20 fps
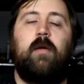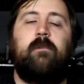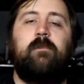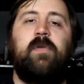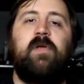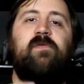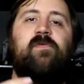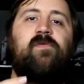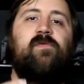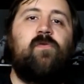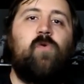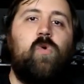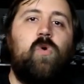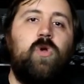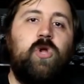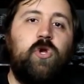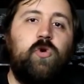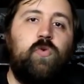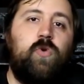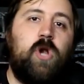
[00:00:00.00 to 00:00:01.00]
before
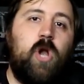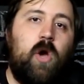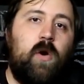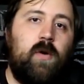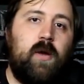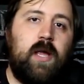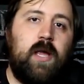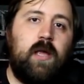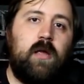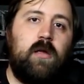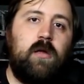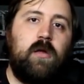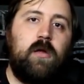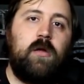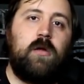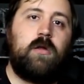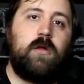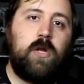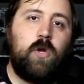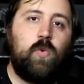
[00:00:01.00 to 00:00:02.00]
you know it,
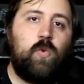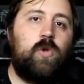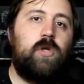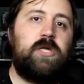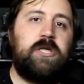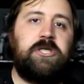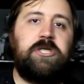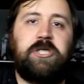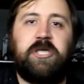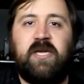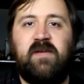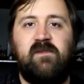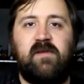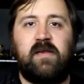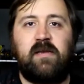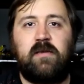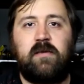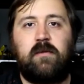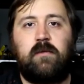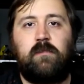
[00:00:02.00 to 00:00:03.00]
you will achieve
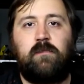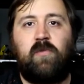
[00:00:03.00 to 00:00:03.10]
it.